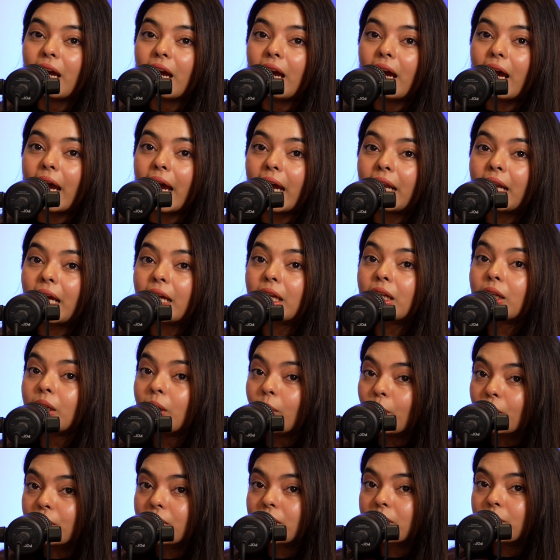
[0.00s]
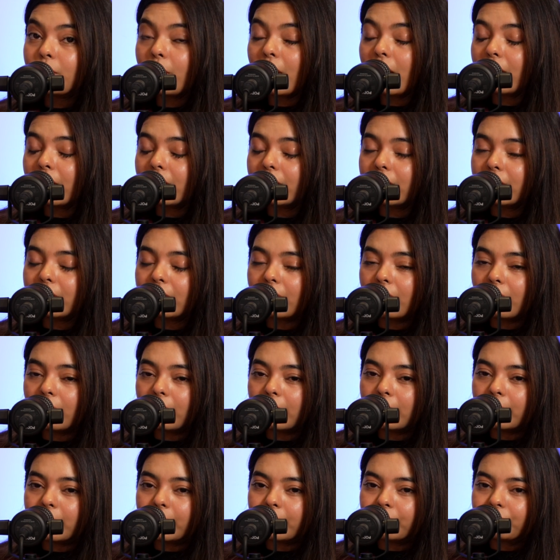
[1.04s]
And I closed my
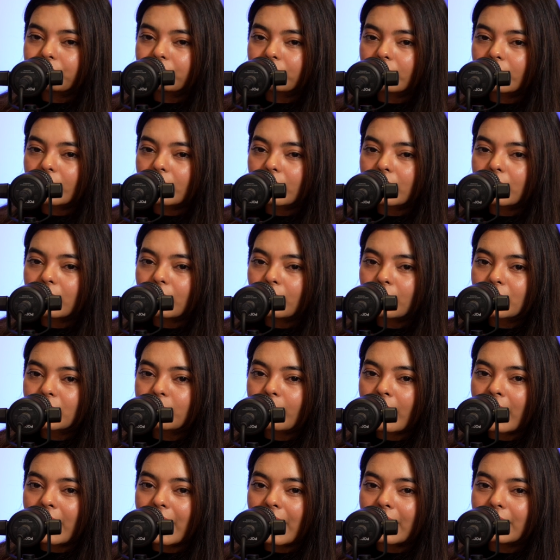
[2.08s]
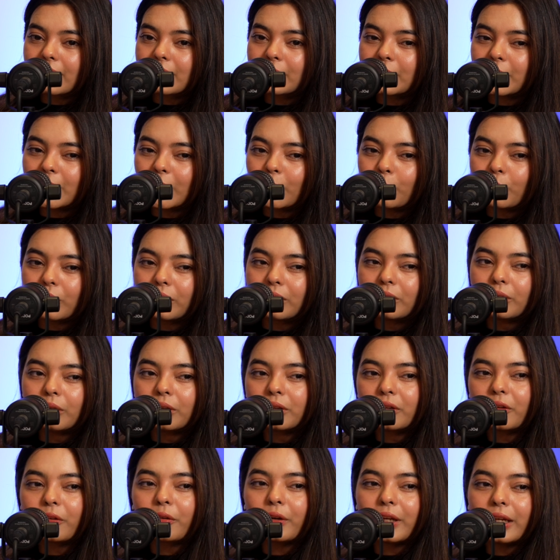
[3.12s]
LSE with
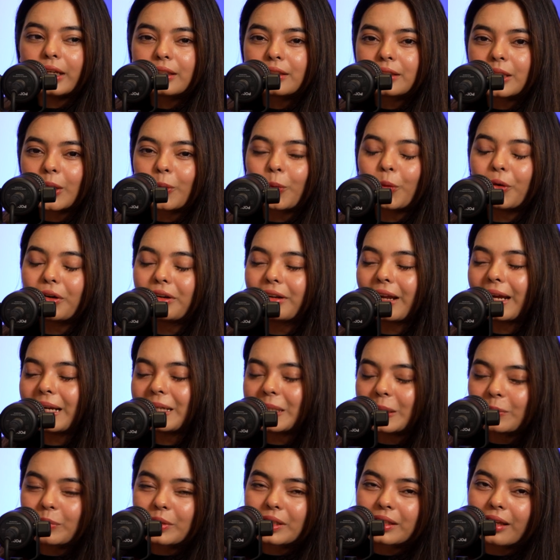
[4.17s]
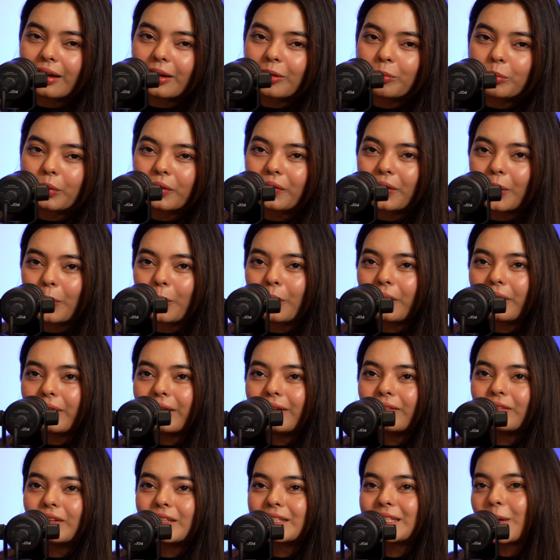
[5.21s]
good grades. They weren't 90%, but they were
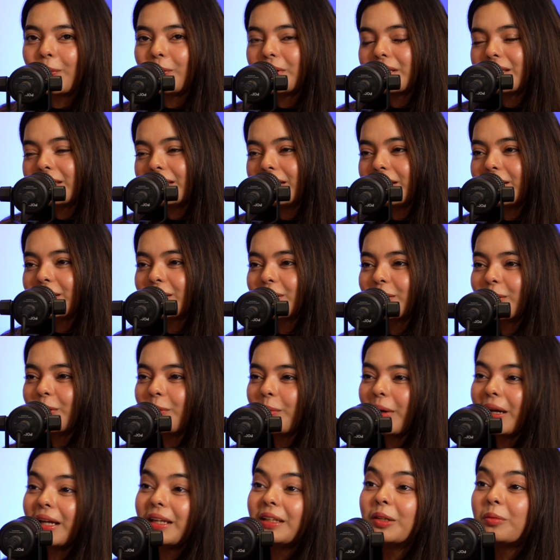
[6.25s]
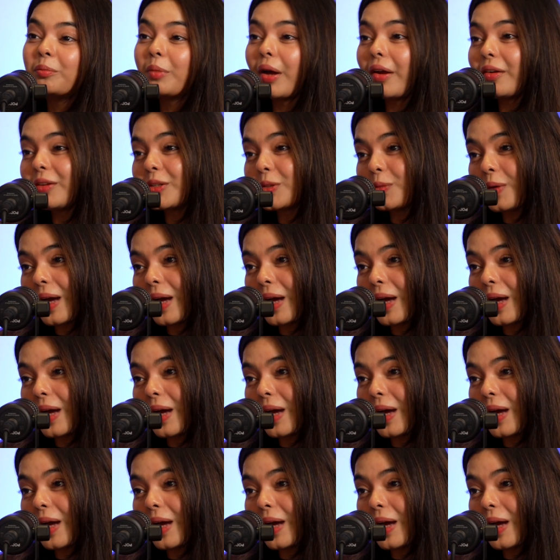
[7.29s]
in the 70s. So my Indian parents were